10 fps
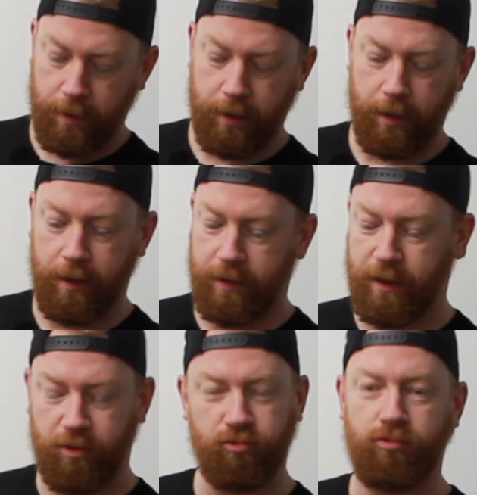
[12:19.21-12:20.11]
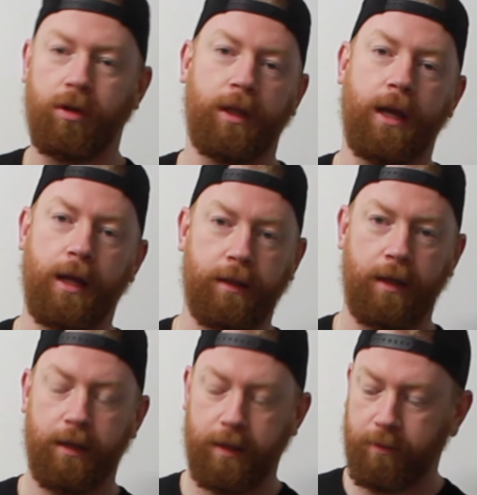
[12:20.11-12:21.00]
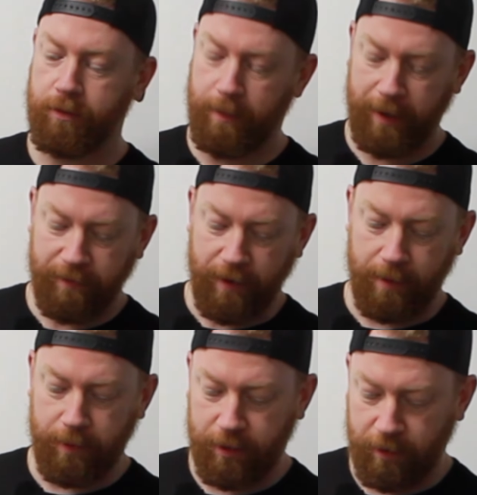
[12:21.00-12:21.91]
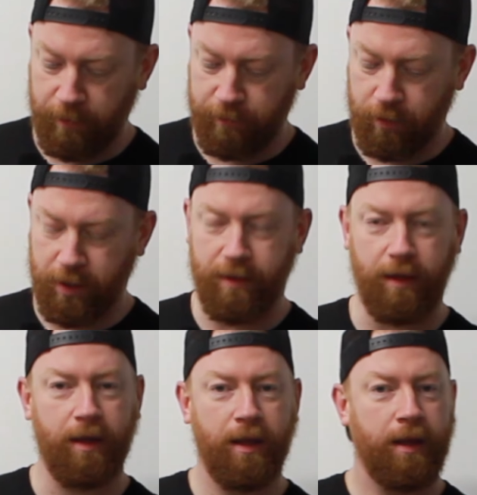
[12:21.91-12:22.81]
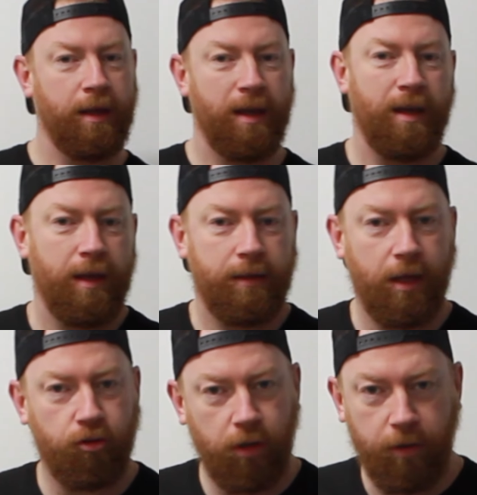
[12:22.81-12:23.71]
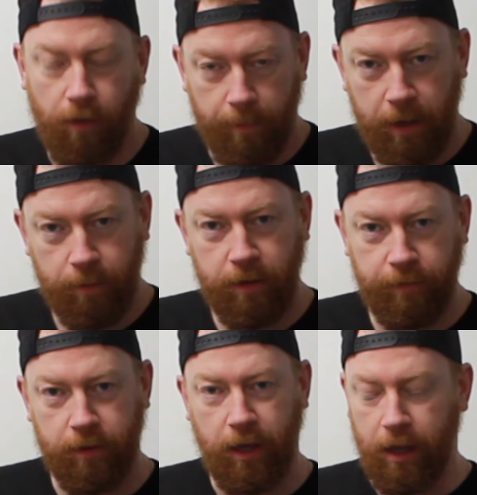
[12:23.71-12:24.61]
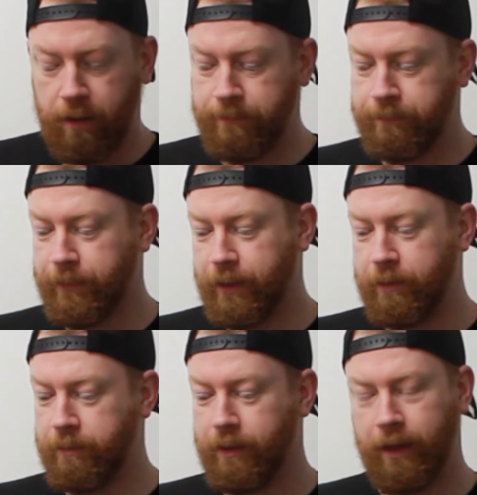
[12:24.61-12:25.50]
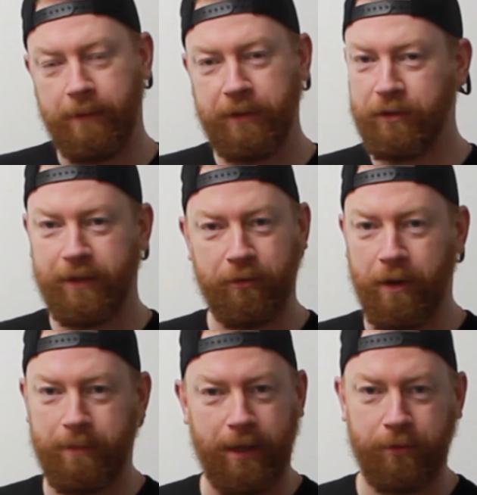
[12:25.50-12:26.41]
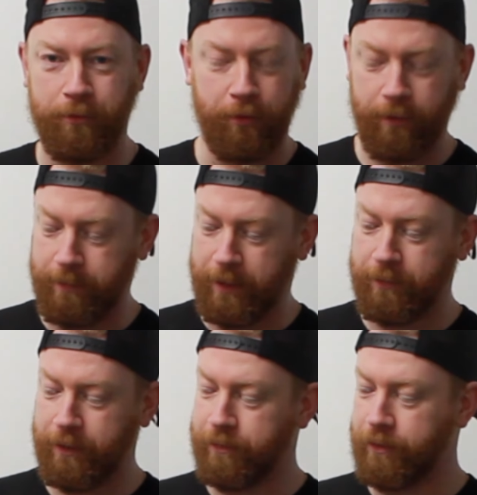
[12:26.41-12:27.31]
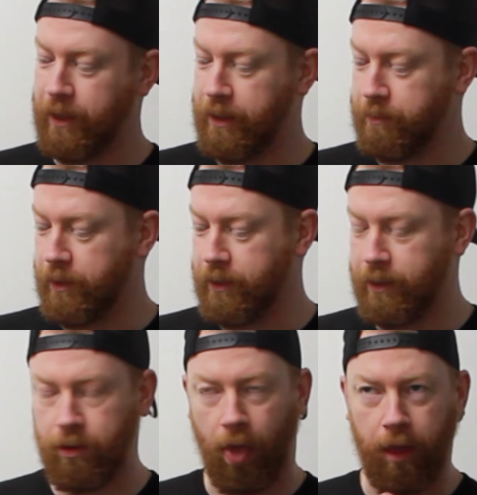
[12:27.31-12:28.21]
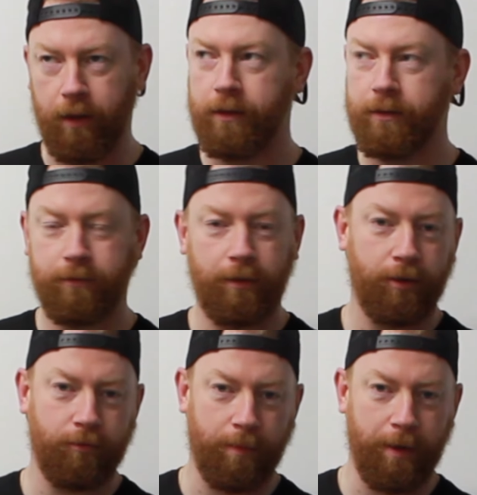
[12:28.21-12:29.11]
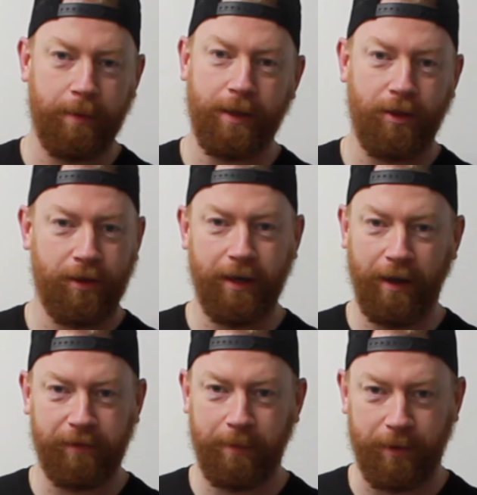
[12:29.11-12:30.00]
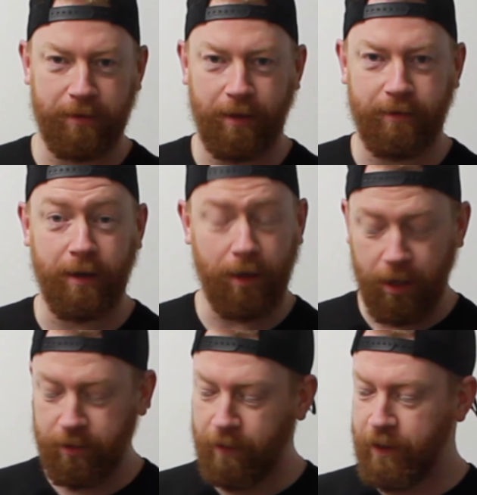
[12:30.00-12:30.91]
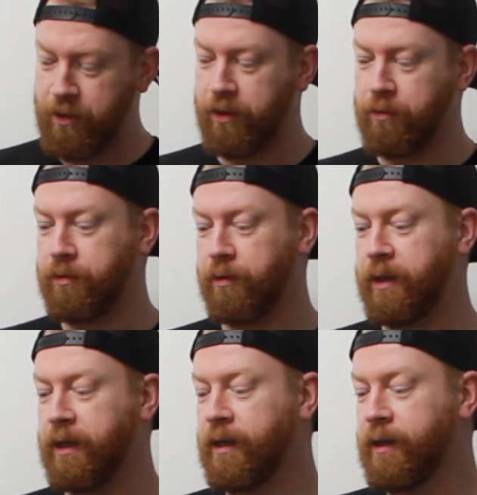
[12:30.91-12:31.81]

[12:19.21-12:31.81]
And it's really handy. I wasn't a big fan of bladders before because it tastes really rubbery when you first get them. Everybody that's got a bladder will know what I mean. When they first get the bladder, it's still really rubbery, but you just kind of have to persist in it. It eventually goes away.